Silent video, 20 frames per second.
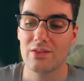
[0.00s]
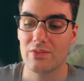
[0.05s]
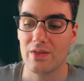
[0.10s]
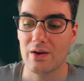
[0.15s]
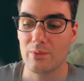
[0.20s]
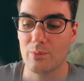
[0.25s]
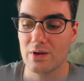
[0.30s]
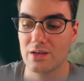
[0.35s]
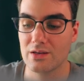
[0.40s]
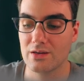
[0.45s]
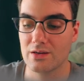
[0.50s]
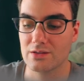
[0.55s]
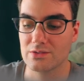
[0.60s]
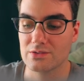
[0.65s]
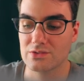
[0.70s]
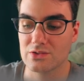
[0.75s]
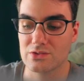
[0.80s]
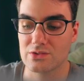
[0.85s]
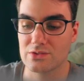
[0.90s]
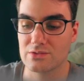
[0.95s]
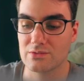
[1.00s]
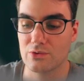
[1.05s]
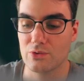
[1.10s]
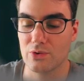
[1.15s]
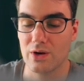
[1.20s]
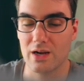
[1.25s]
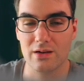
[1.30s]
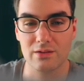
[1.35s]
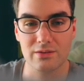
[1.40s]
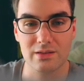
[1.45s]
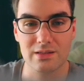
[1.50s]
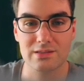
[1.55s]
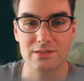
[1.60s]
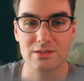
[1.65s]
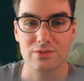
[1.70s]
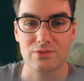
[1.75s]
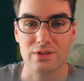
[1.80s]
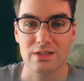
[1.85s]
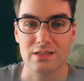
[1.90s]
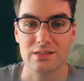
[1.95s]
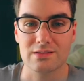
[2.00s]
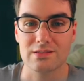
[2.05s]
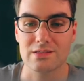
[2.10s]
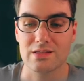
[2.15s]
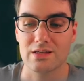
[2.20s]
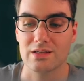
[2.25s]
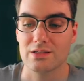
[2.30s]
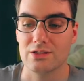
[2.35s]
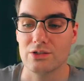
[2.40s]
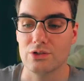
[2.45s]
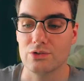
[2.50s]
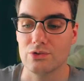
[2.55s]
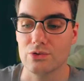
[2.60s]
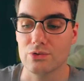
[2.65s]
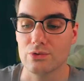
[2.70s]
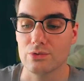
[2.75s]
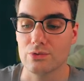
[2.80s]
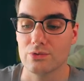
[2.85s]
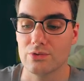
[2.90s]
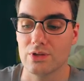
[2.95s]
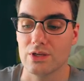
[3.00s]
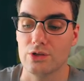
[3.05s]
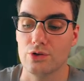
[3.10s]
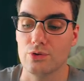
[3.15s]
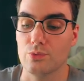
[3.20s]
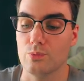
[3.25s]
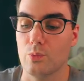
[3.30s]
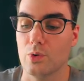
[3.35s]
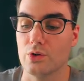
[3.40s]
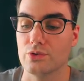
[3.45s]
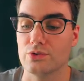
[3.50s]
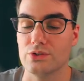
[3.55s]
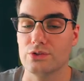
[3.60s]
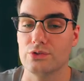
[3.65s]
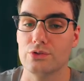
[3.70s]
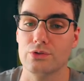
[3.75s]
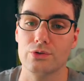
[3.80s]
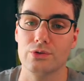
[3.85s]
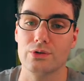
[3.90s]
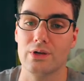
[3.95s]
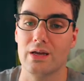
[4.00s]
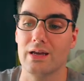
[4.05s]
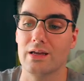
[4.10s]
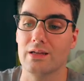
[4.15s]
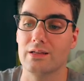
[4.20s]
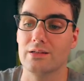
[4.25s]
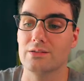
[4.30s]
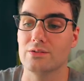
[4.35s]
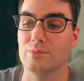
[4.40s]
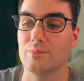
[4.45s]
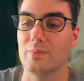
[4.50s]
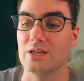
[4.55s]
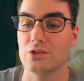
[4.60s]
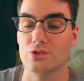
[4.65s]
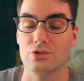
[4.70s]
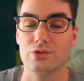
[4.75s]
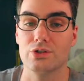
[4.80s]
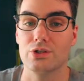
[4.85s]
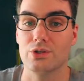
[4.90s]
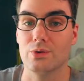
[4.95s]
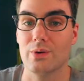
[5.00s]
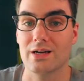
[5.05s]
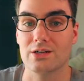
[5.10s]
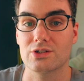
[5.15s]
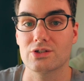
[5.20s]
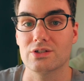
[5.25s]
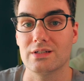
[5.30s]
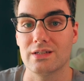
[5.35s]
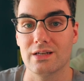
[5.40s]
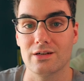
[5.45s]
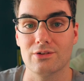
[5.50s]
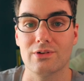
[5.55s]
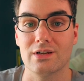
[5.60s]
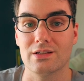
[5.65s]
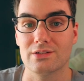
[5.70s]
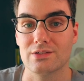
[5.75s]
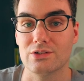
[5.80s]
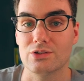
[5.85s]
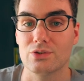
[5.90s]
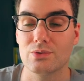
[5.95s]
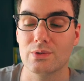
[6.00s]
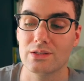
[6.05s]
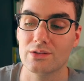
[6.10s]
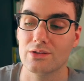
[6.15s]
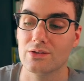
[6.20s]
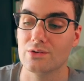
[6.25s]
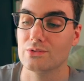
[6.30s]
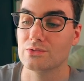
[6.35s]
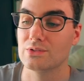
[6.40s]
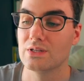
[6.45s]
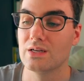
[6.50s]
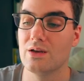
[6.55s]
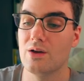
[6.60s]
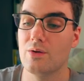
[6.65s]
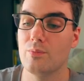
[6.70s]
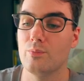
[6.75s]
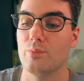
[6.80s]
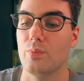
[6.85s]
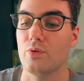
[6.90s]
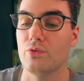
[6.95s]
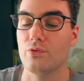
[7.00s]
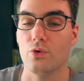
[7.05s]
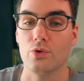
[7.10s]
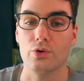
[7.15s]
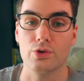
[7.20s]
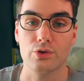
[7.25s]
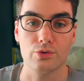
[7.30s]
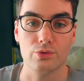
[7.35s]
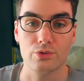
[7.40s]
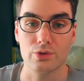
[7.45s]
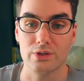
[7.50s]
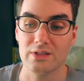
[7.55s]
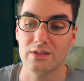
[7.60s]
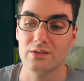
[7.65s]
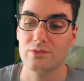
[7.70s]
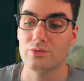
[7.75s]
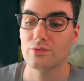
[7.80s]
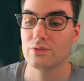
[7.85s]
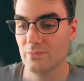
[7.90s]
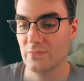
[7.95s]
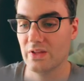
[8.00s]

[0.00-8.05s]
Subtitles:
That way you can just create a list of things that you want to do and make sure that you actually get around to doing those before you leave.